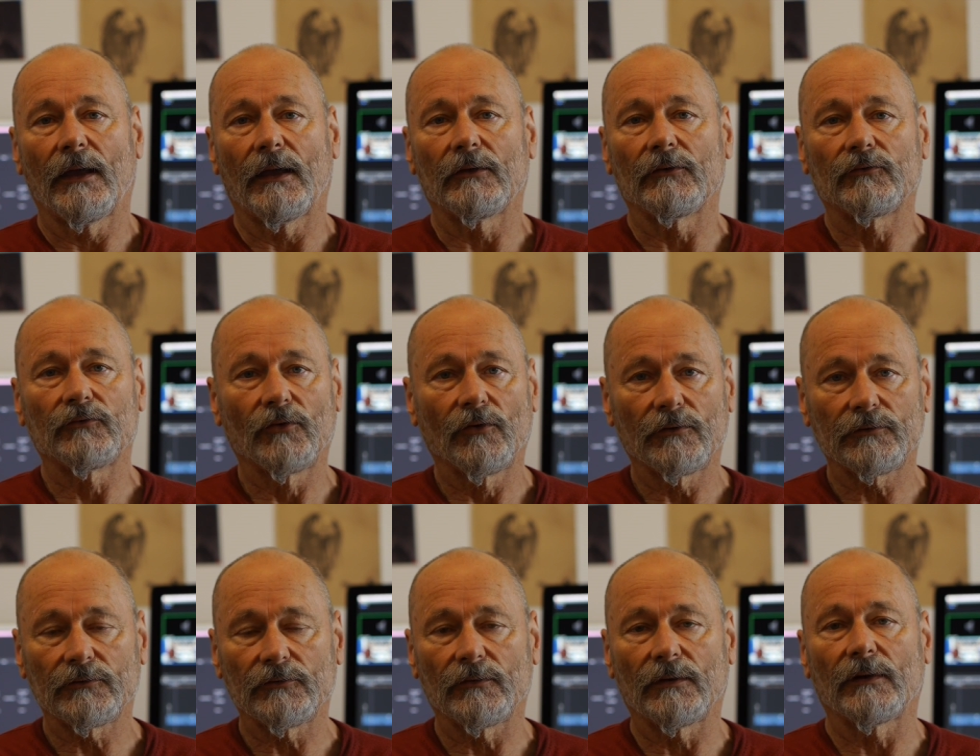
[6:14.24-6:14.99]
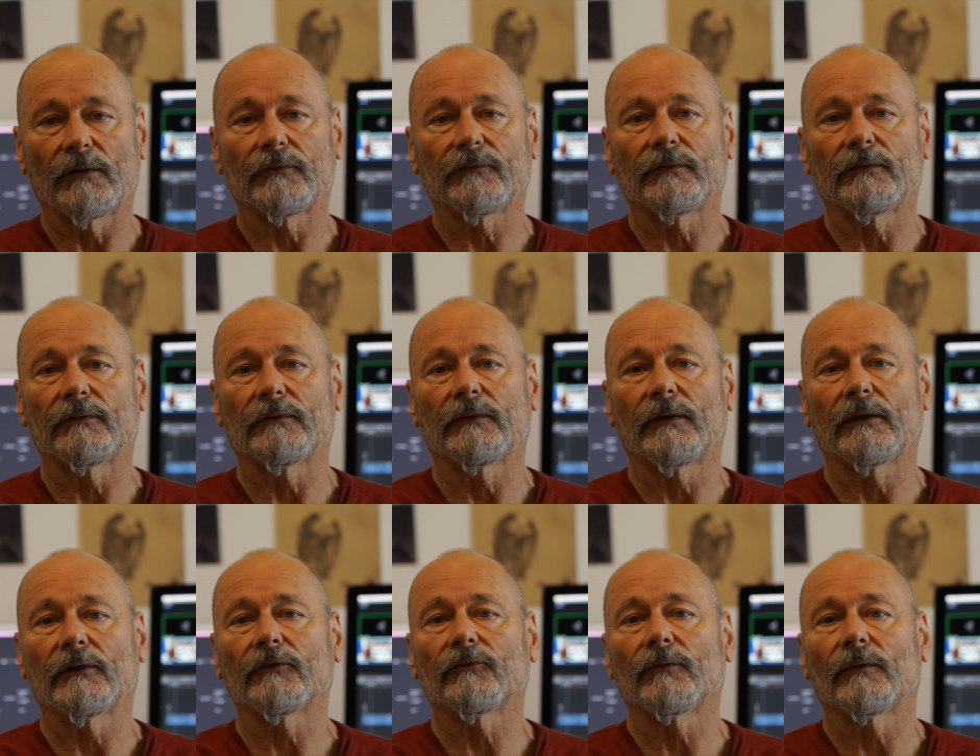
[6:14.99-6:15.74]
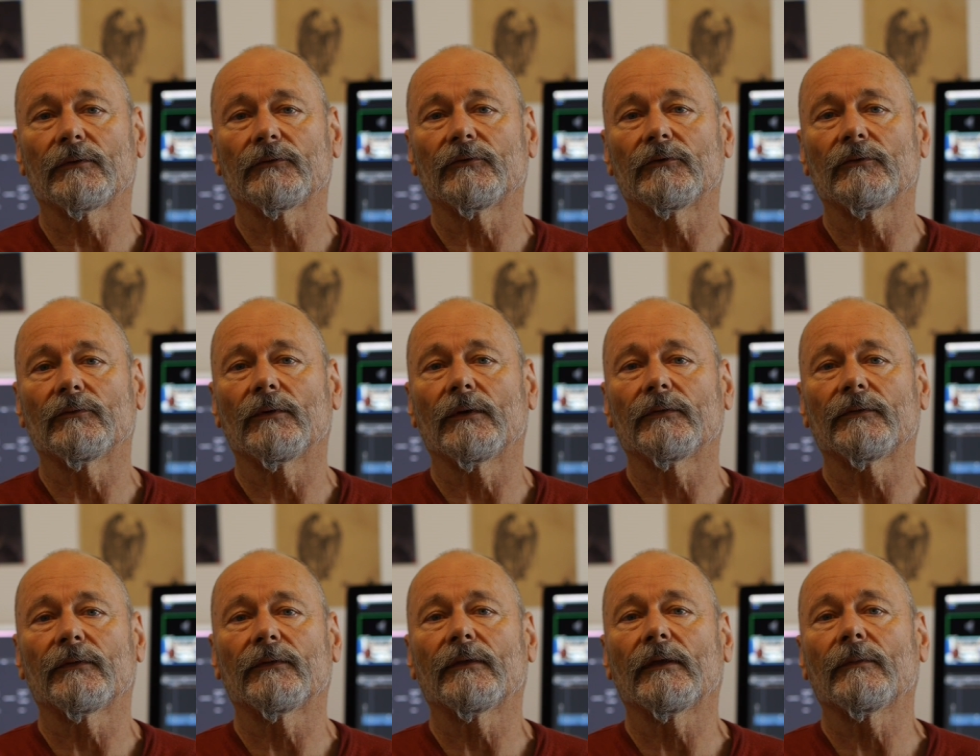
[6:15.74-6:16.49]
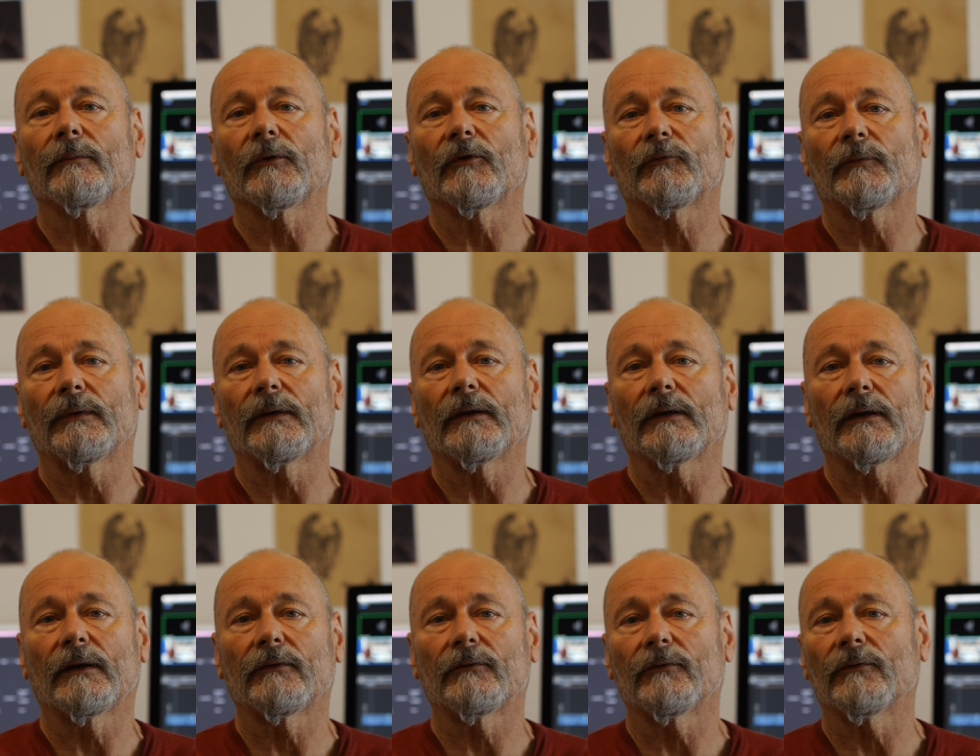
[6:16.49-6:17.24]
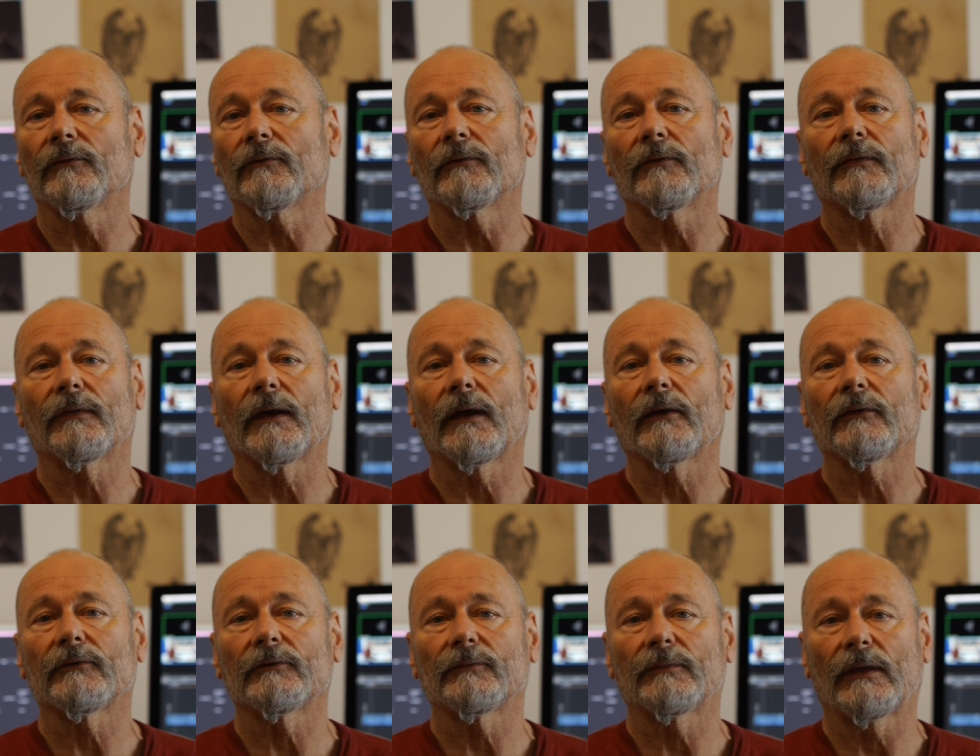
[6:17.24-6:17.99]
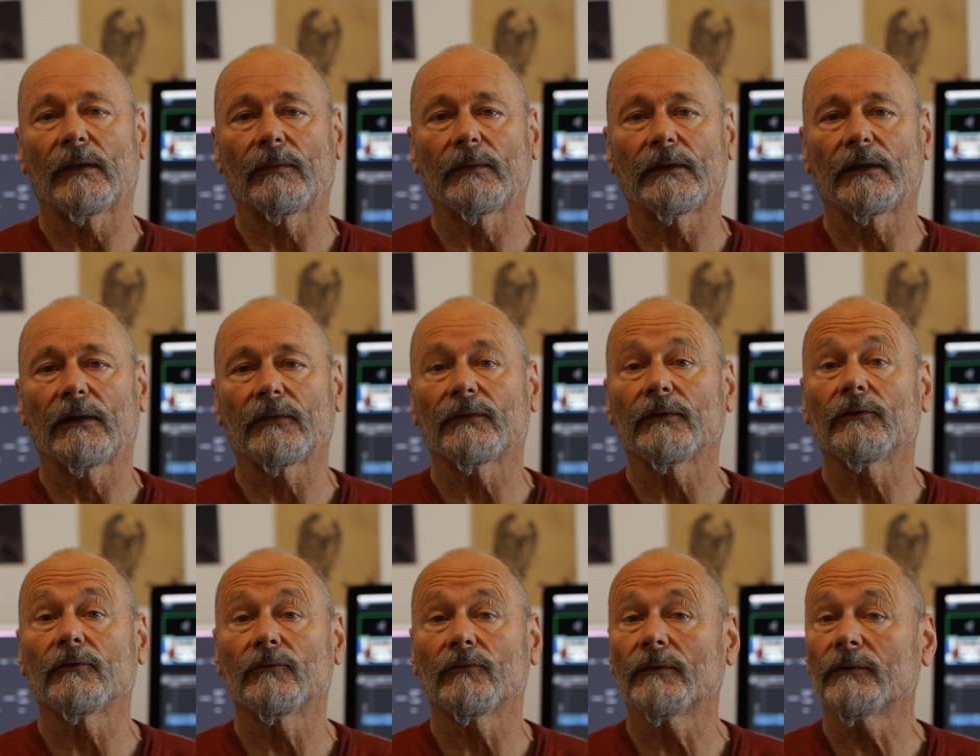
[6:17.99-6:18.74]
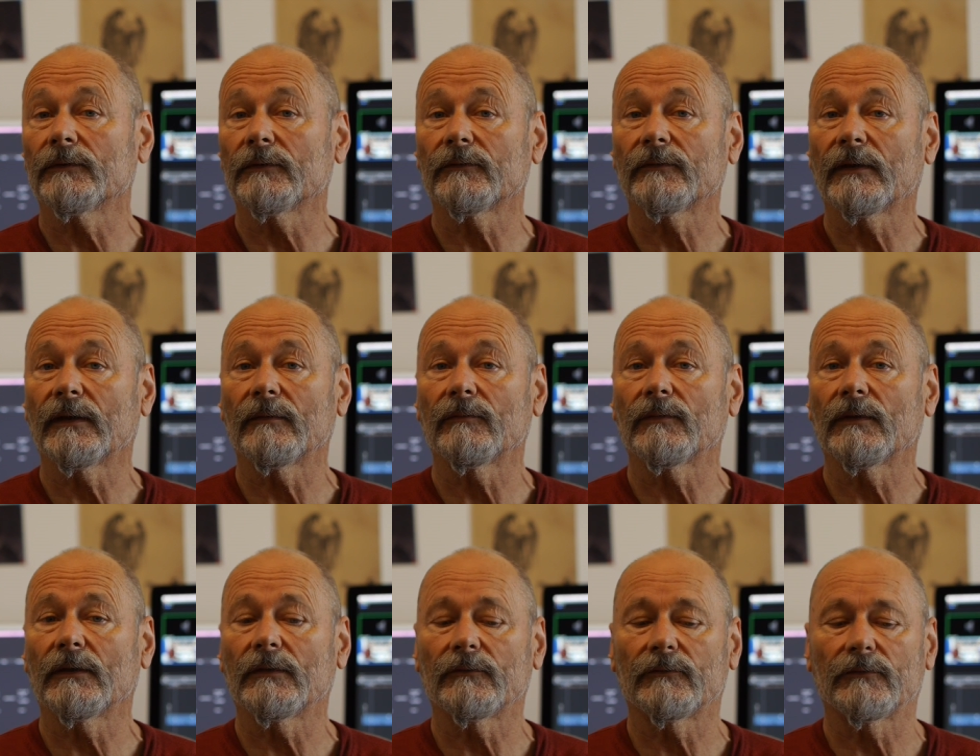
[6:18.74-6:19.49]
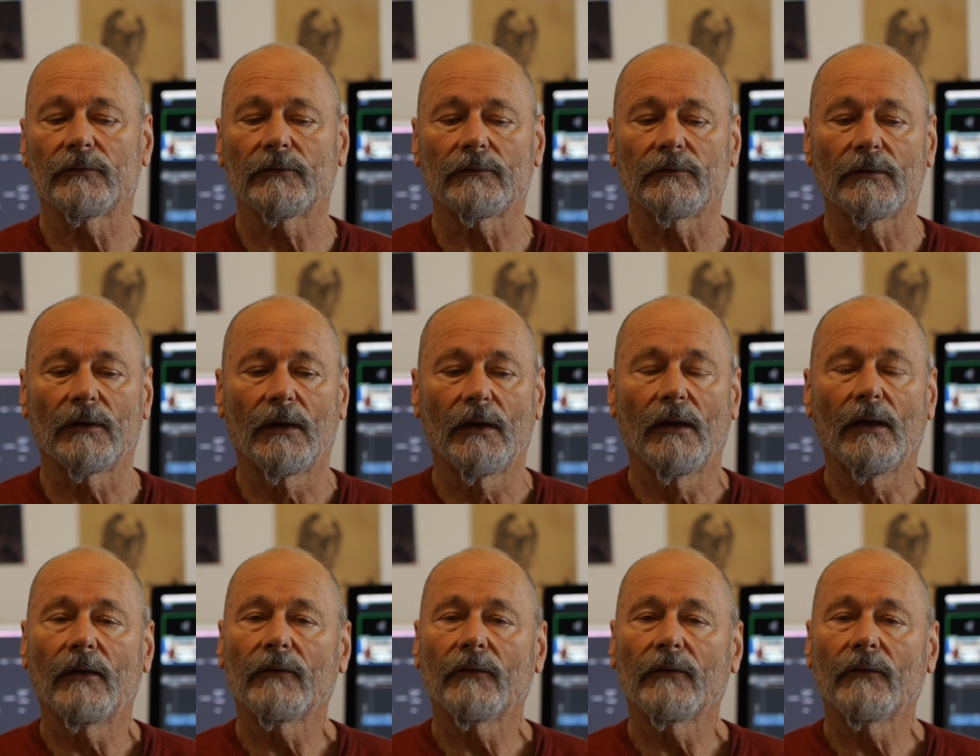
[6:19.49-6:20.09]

and talk to us and tell us what you want, that there must be a hundred or a thousand people out there who want the same things too.